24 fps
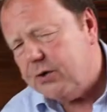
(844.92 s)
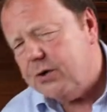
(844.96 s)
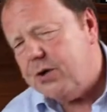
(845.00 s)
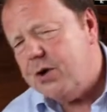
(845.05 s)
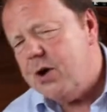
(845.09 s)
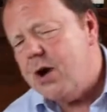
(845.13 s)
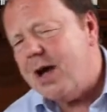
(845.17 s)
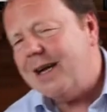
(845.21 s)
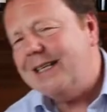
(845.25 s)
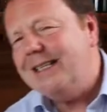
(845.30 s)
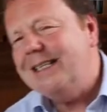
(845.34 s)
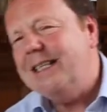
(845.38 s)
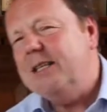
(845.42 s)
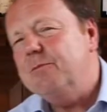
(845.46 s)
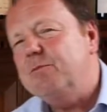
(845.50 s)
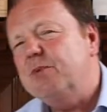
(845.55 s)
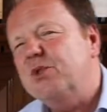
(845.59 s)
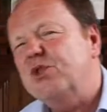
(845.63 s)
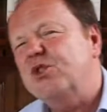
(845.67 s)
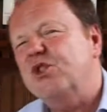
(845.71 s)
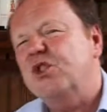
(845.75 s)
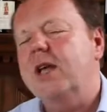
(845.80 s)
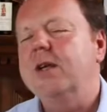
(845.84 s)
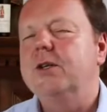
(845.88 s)

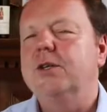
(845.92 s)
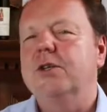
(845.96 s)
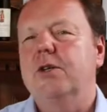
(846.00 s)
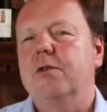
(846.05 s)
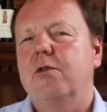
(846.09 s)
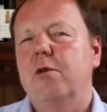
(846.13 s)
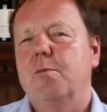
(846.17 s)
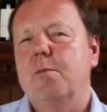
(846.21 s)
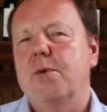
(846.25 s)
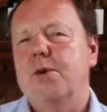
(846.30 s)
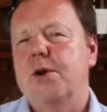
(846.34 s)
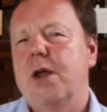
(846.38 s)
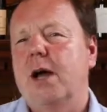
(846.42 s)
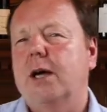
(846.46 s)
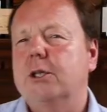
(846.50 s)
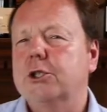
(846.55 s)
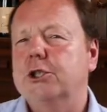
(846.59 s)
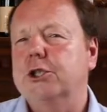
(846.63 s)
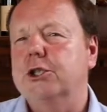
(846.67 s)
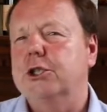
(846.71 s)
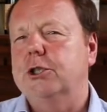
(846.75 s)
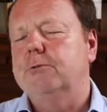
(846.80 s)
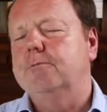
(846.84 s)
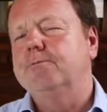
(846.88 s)
90% of the
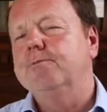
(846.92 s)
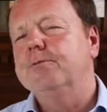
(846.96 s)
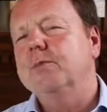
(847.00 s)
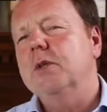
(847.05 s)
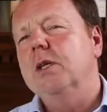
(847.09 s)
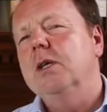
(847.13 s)
production